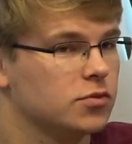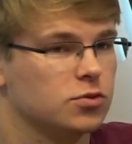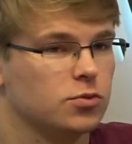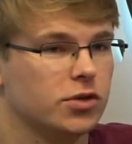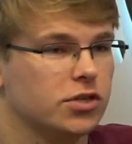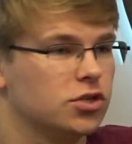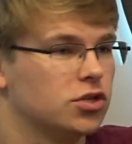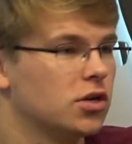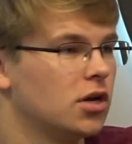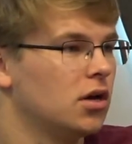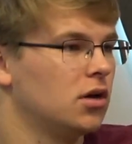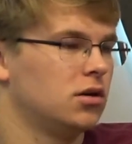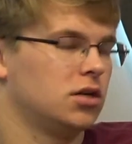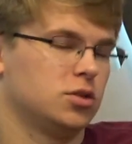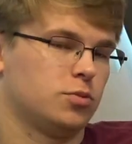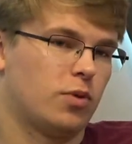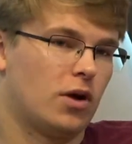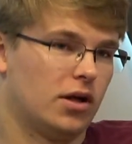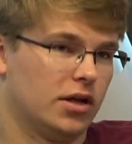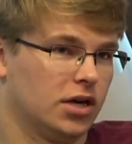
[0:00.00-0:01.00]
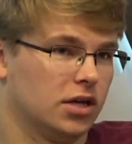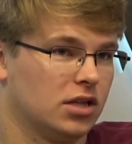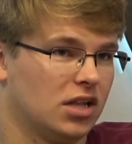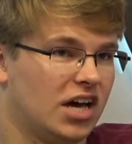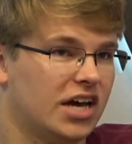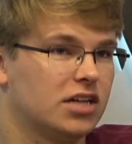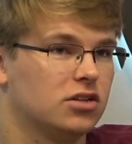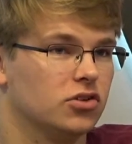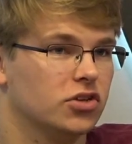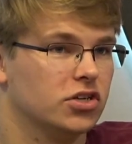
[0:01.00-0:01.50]
which is probably
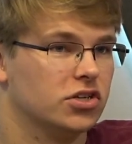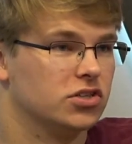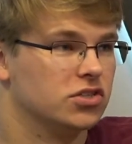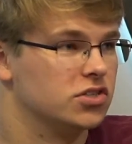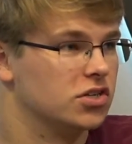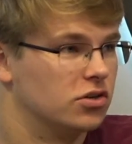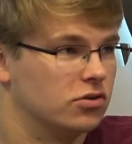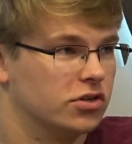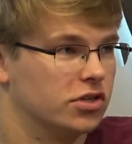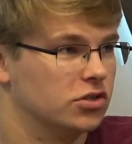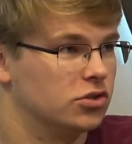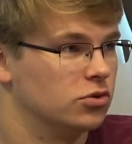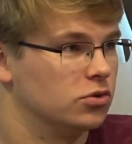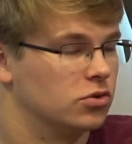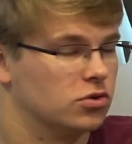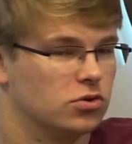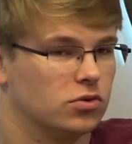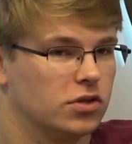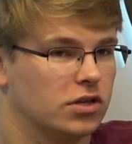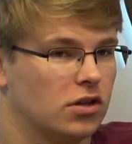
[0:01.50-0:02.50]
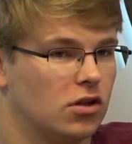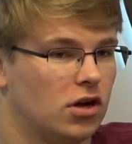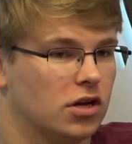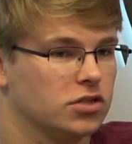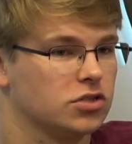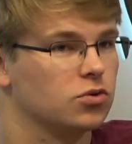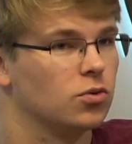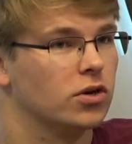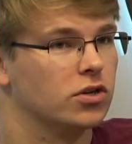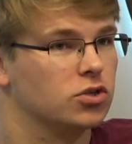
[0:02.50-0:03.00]
unlikely considering Duke's only lost